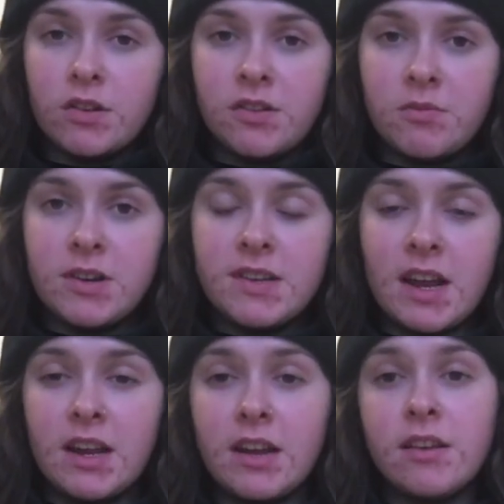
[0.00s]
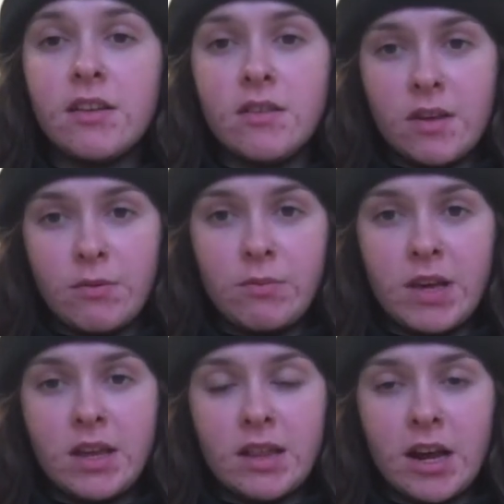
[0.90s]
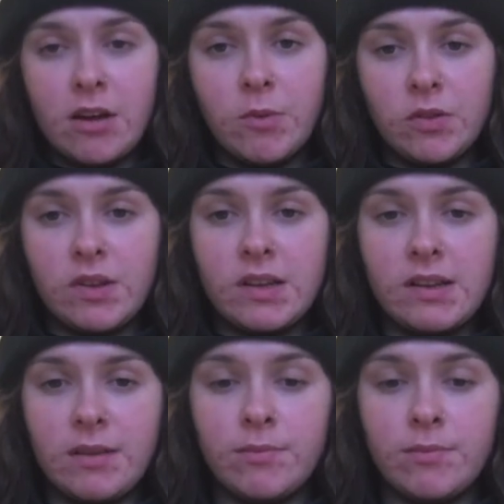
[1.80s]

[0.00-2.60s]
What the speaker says: superintendent, they will be in there most of the time.